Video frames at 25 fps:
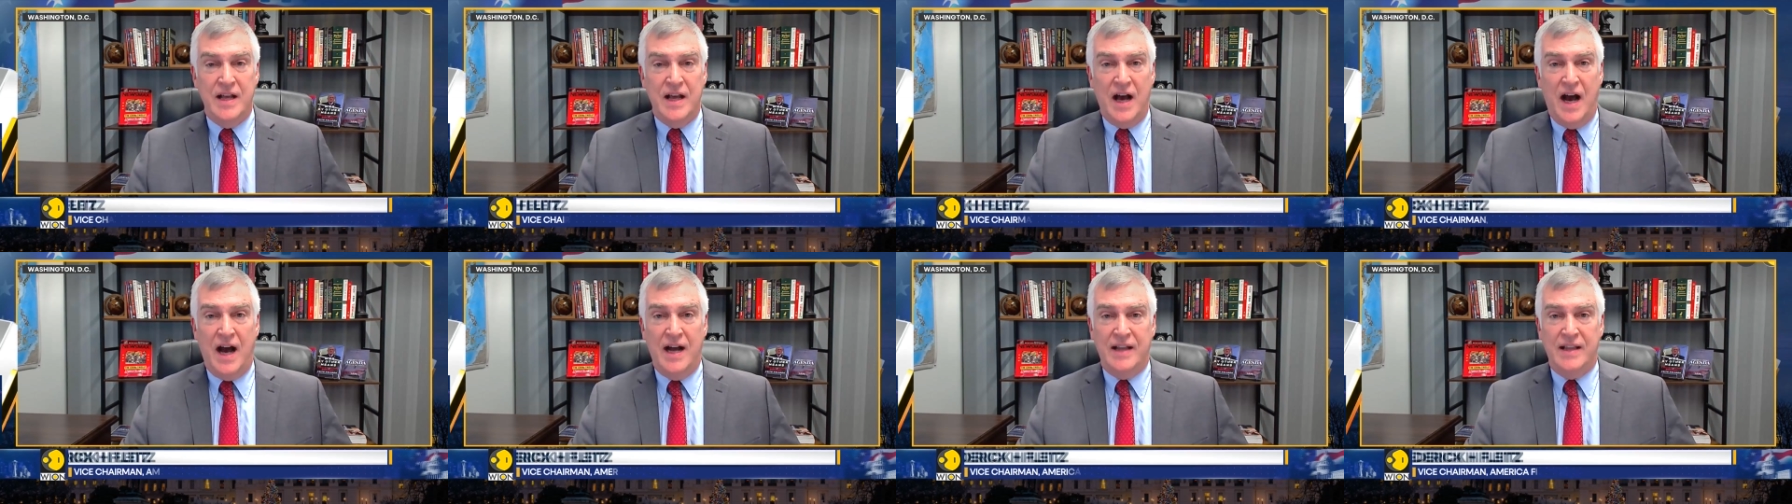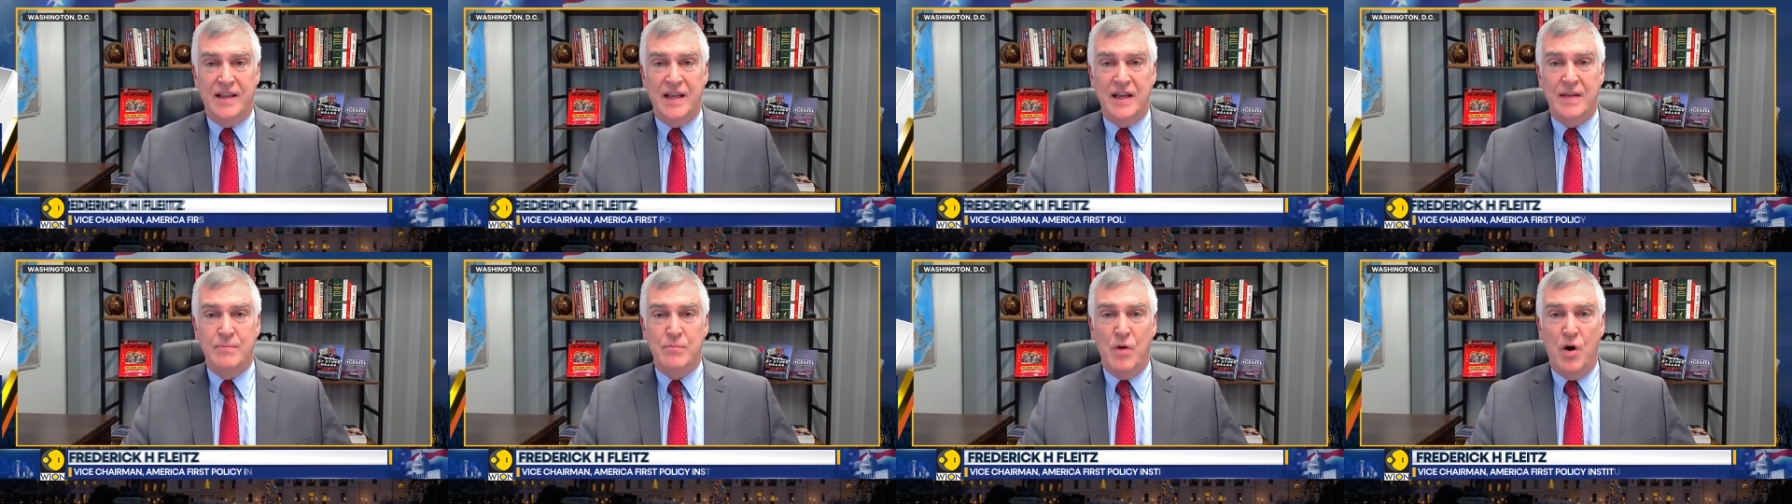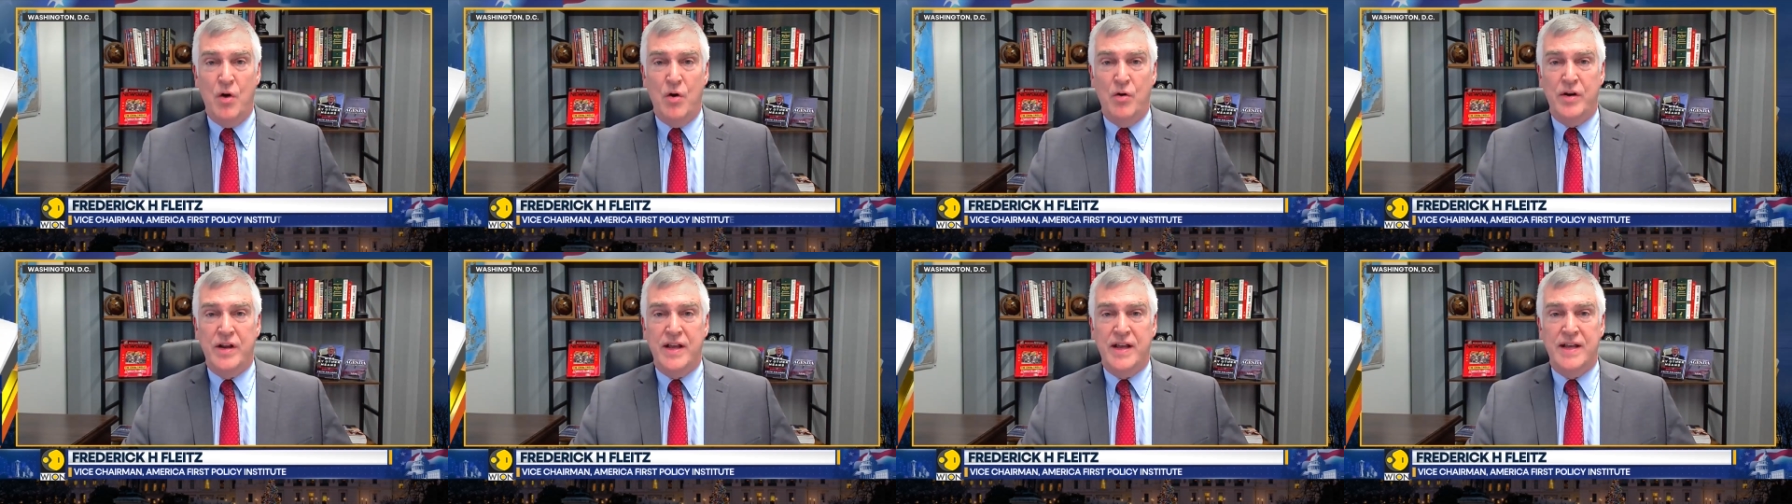I think
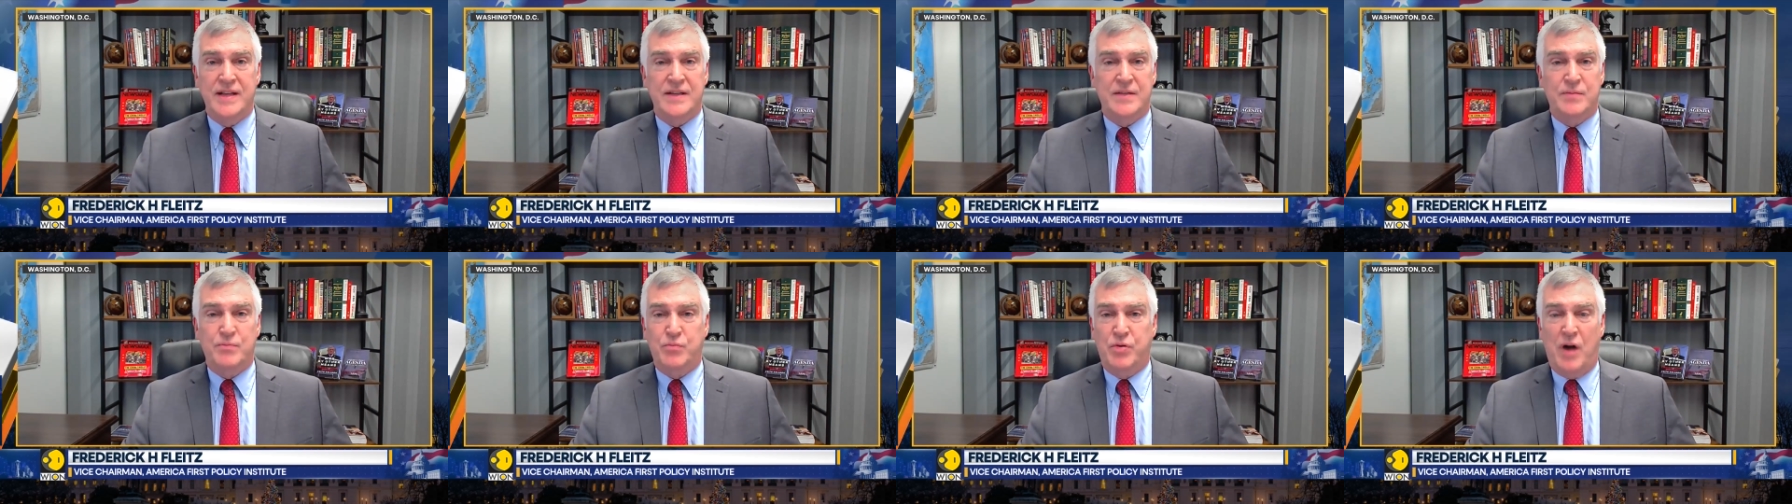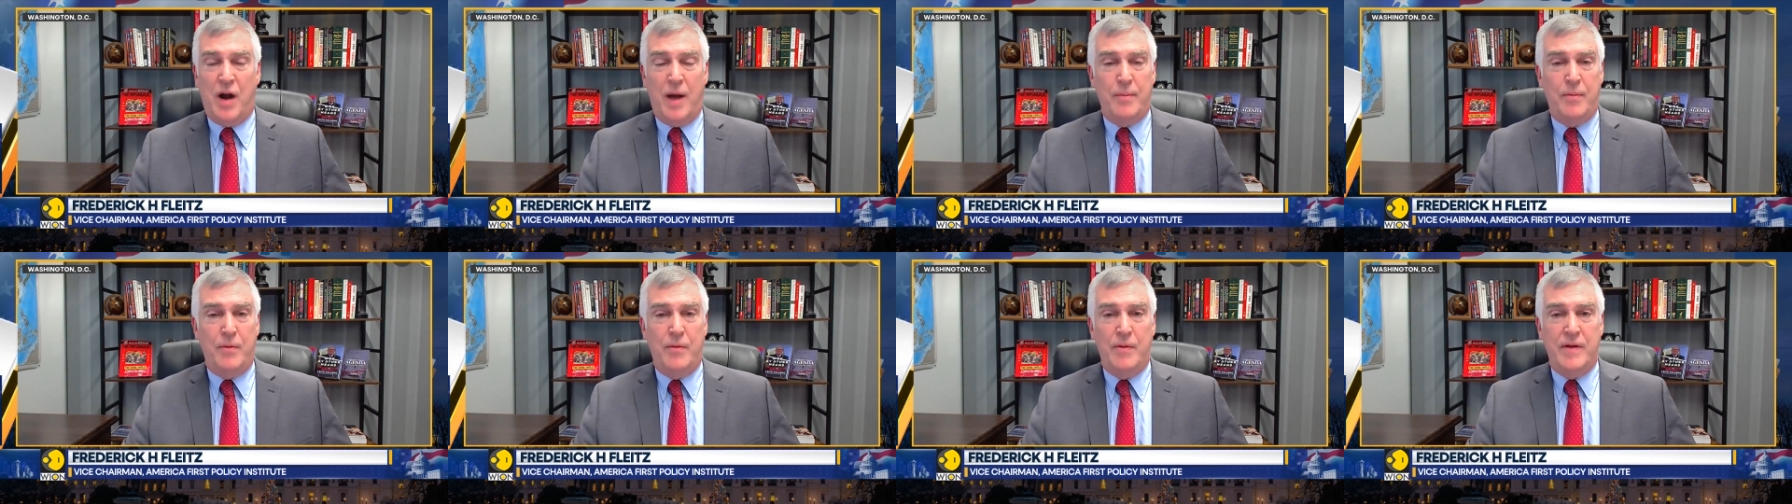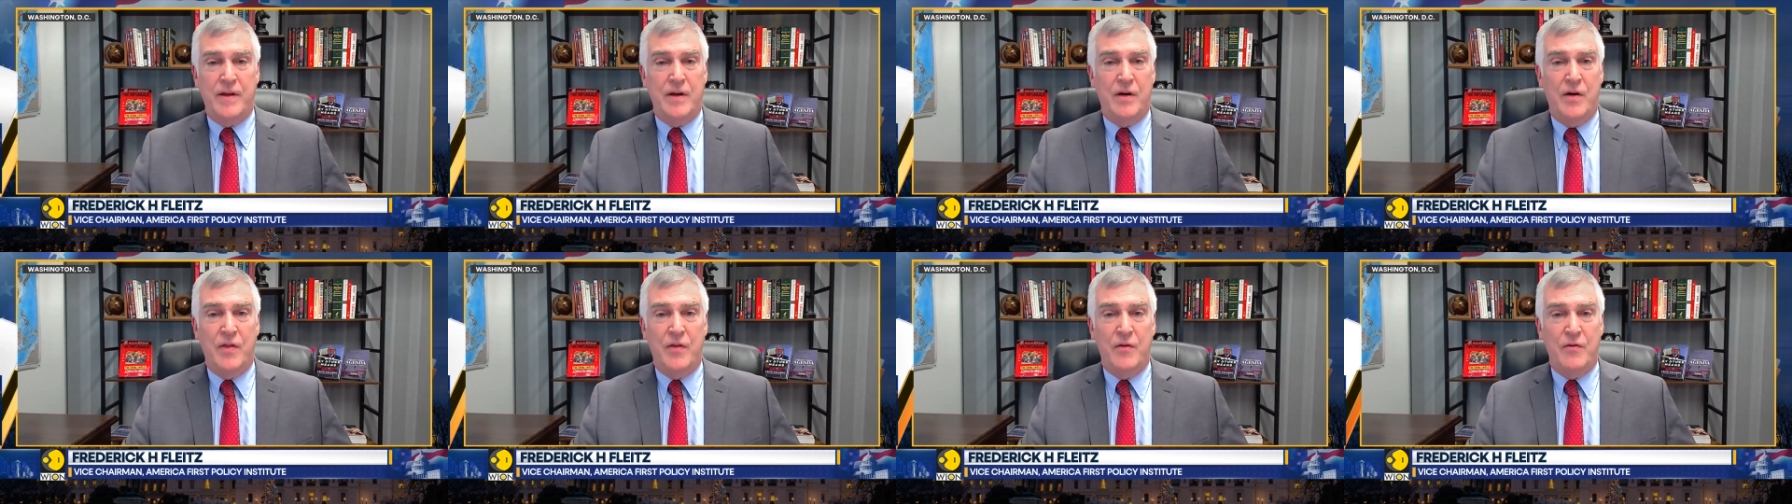Modi is
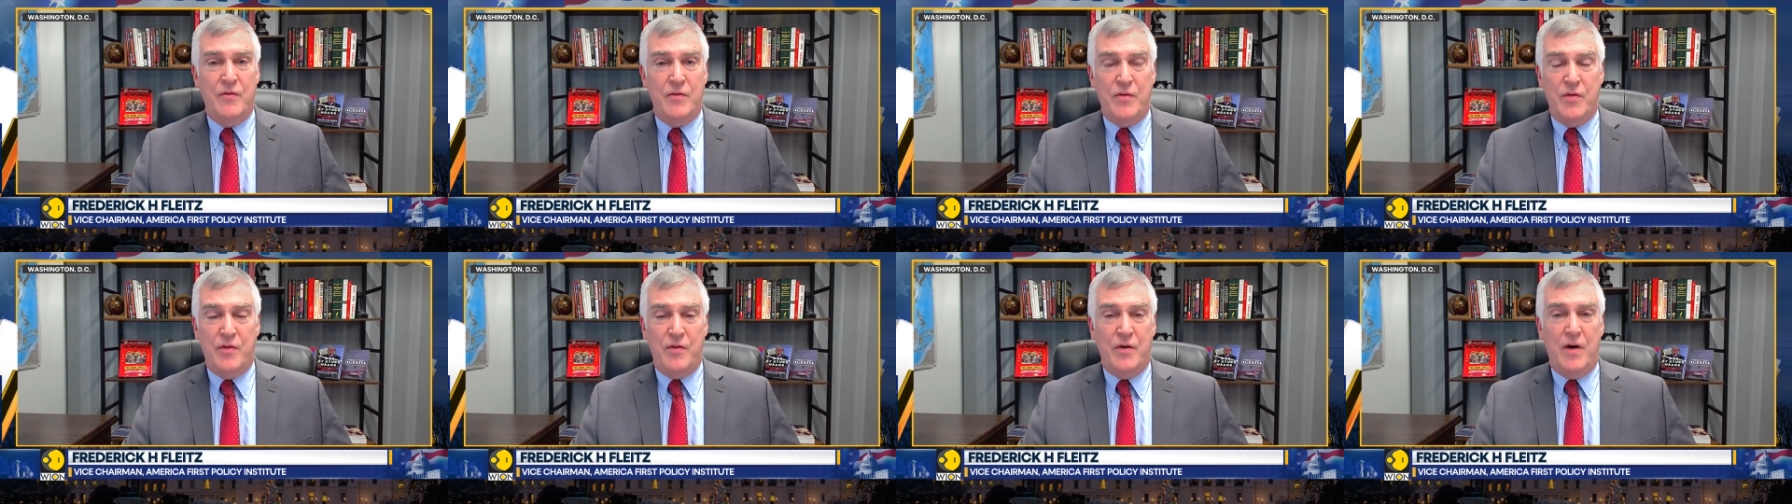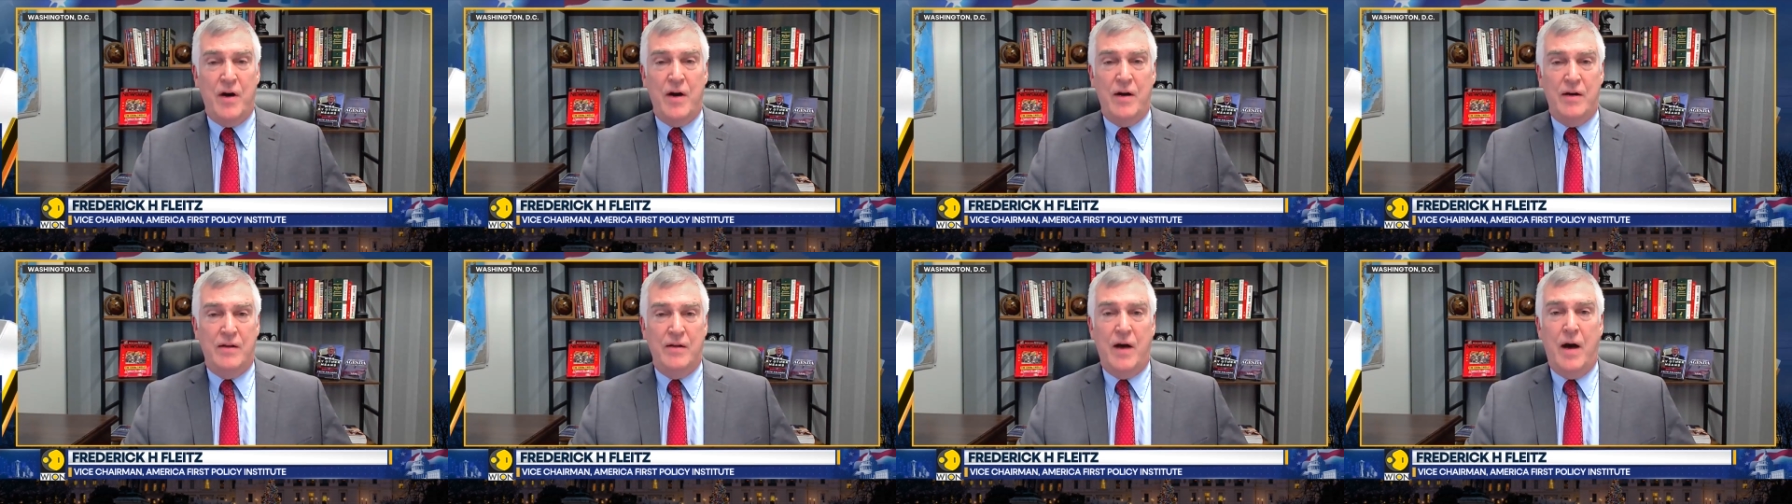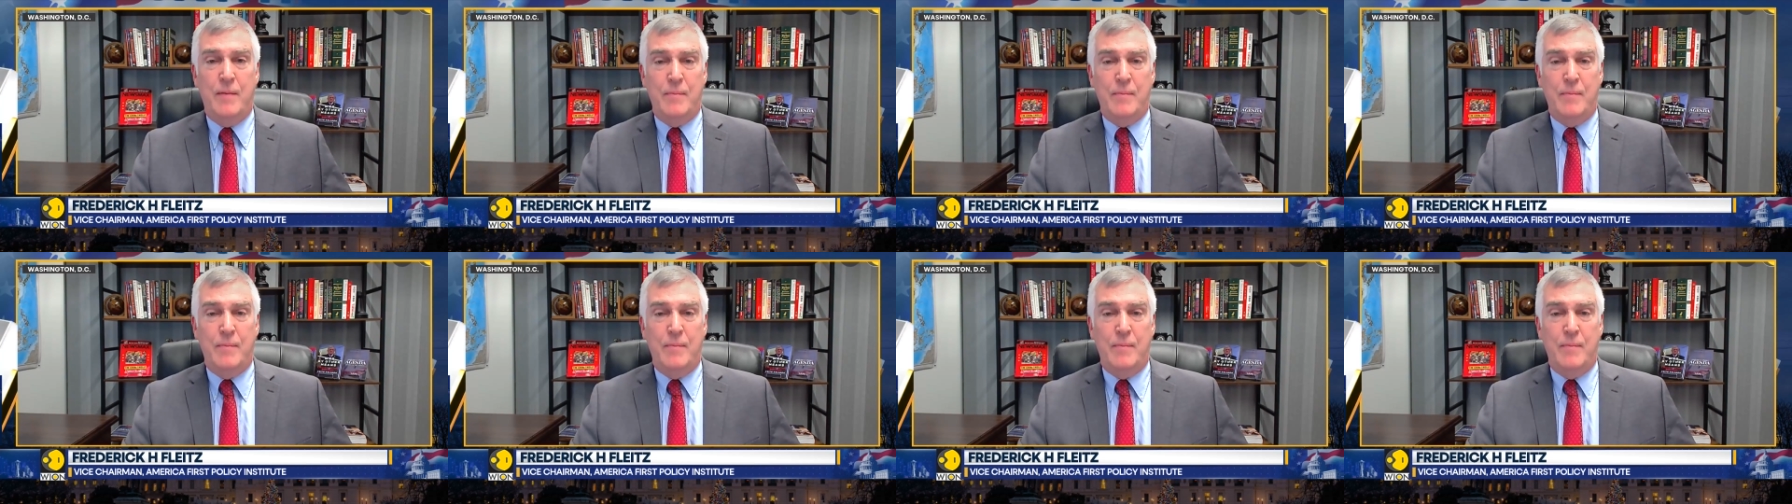probably on the uh,